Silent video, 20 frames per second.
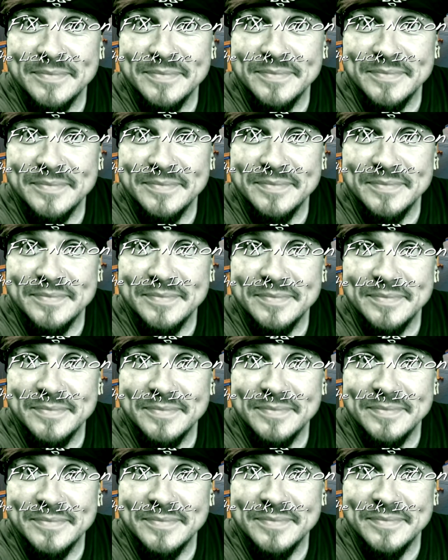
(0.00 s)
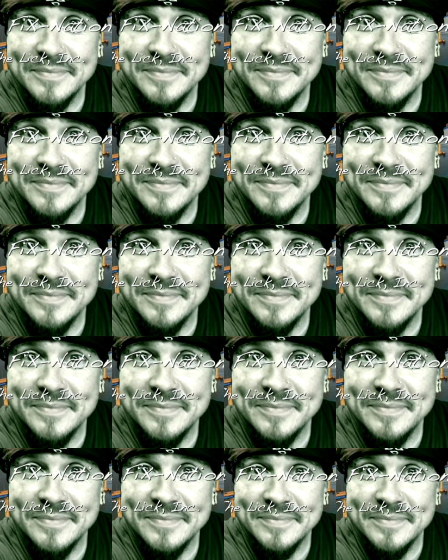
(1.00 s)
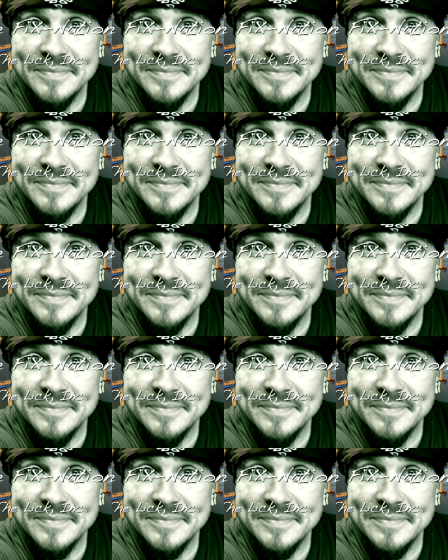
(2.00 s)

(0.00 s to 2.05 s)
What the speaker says: (no one is talking)